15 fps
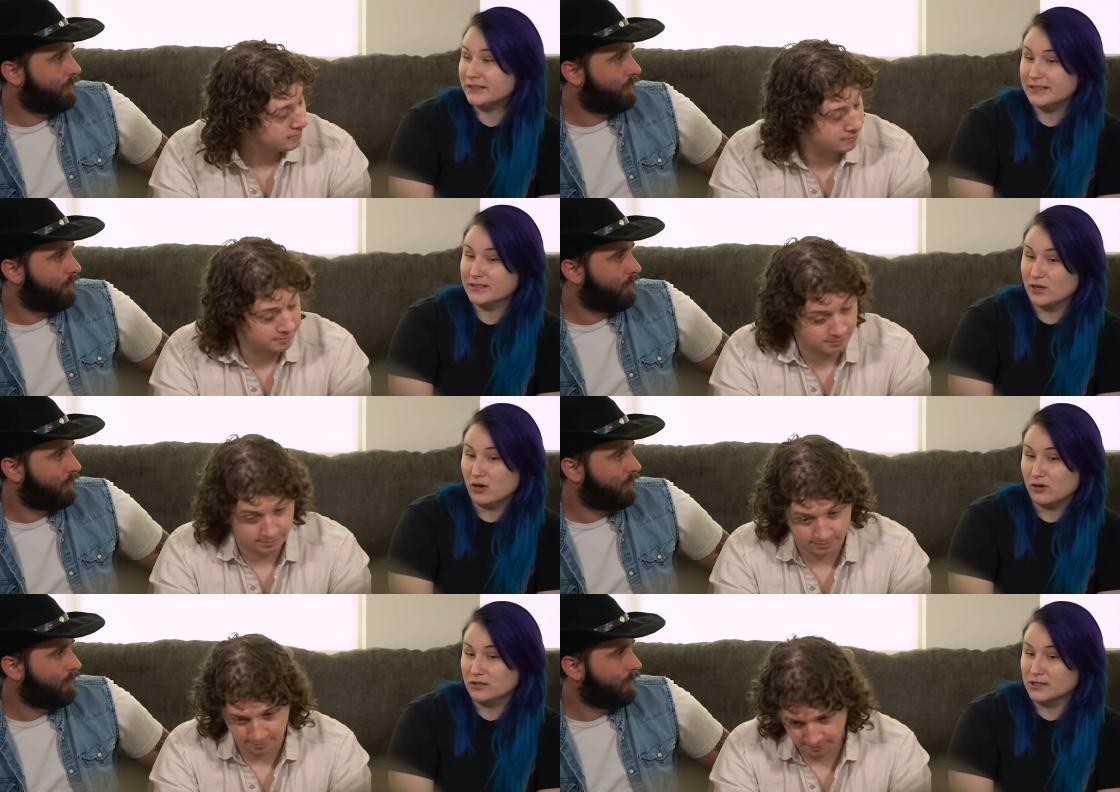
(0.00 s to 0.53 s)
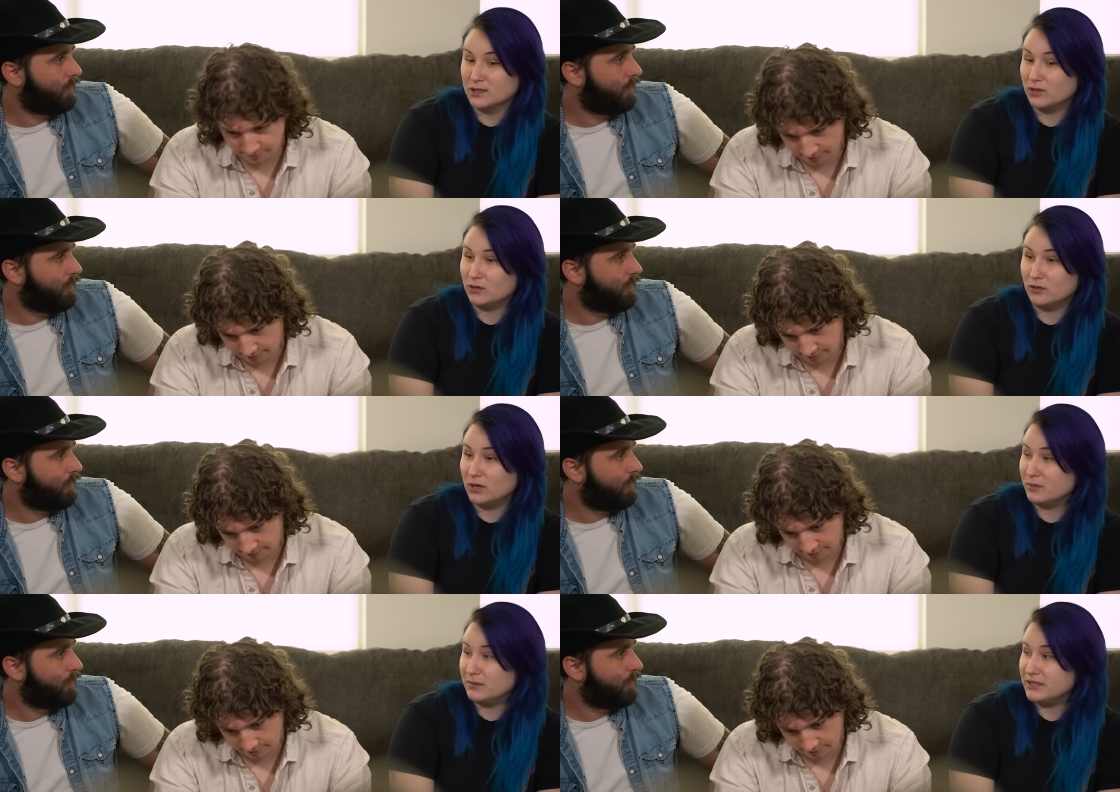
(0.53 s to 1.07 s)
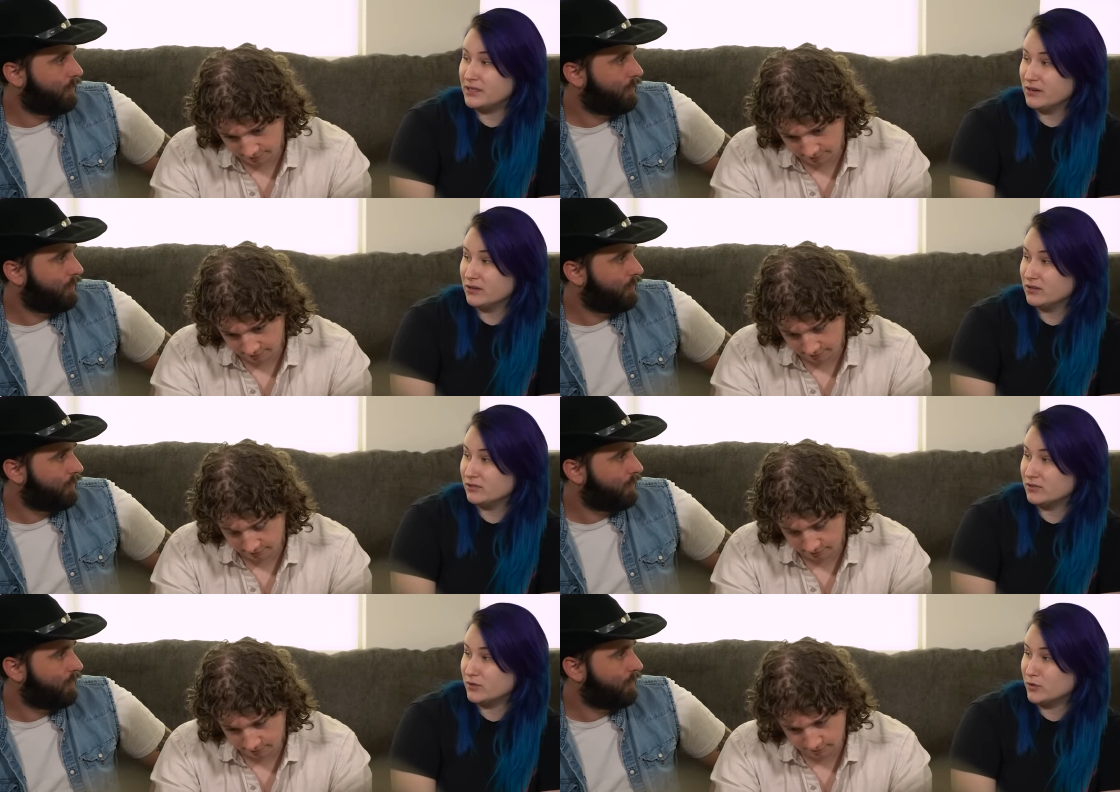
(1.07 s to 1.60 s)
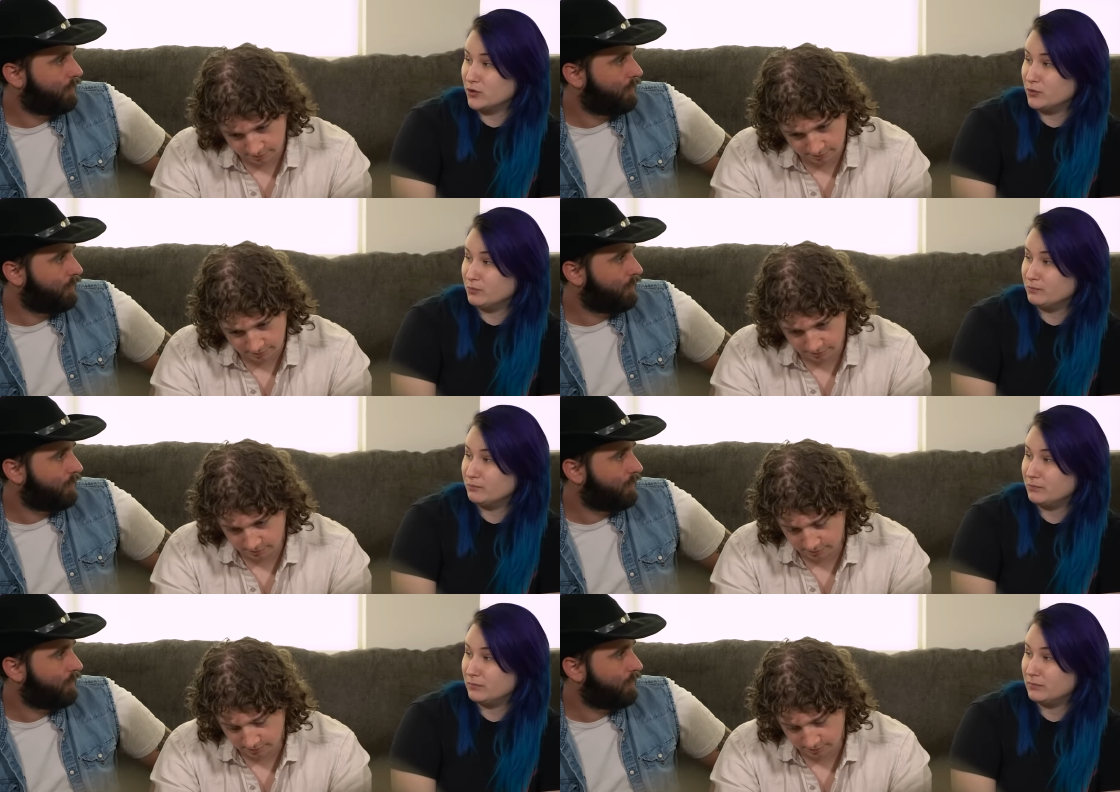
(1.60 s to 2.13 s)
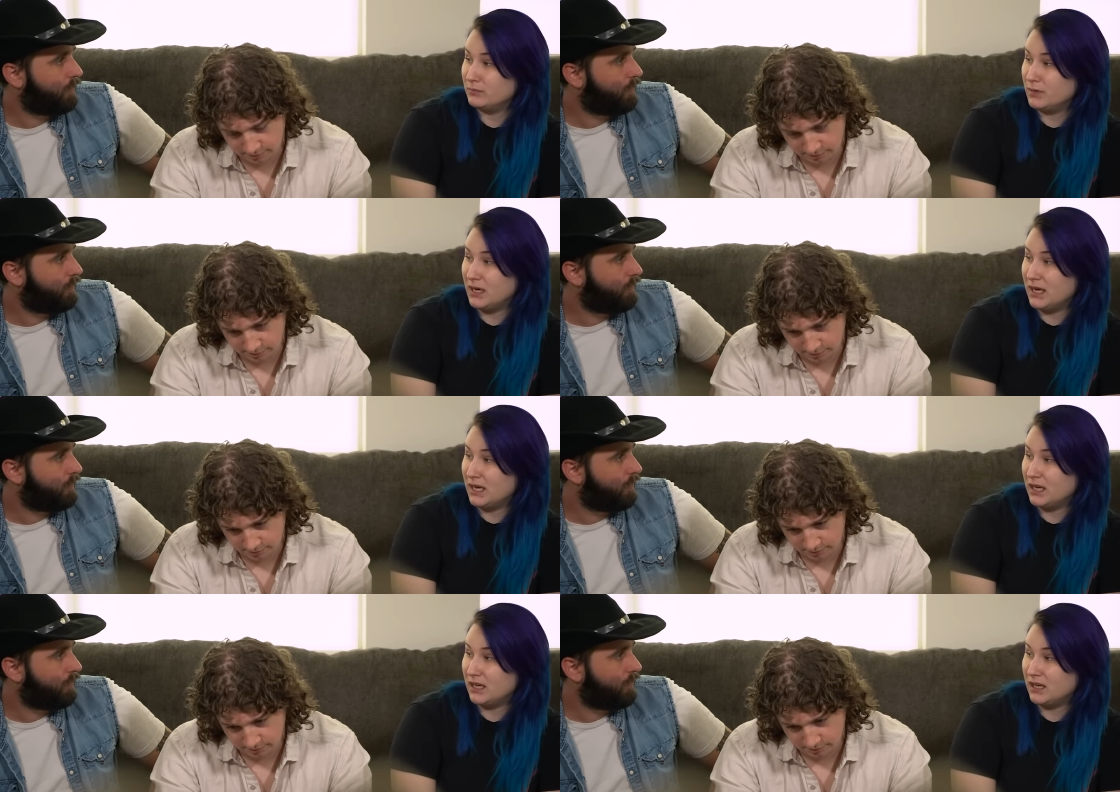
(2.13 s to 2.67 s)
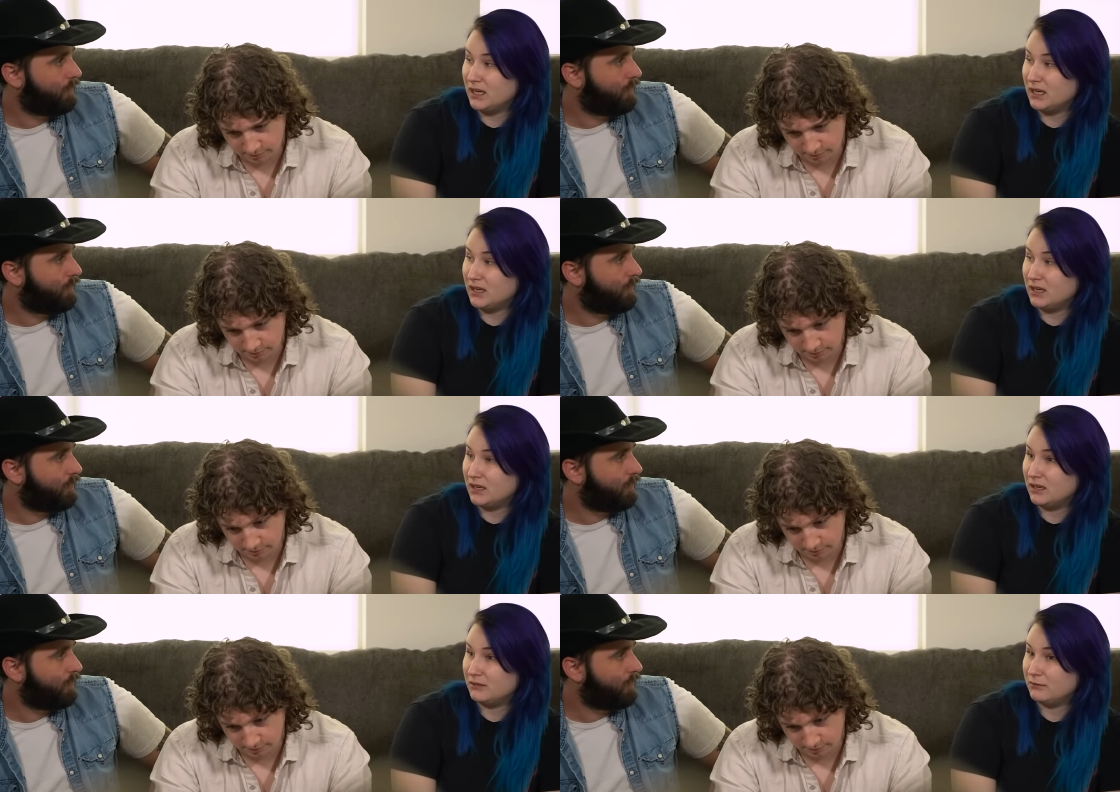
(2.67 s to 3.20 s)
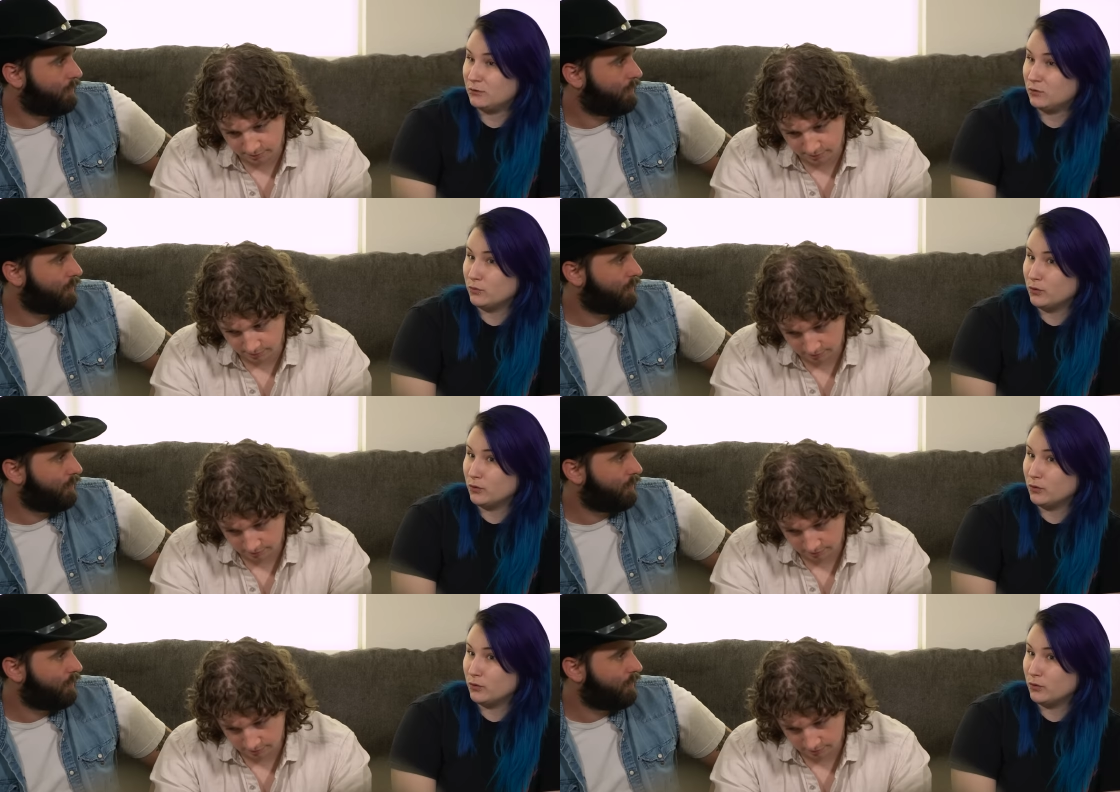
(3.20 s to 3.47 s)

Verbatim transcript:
Speaker 1: is also a materials room and a food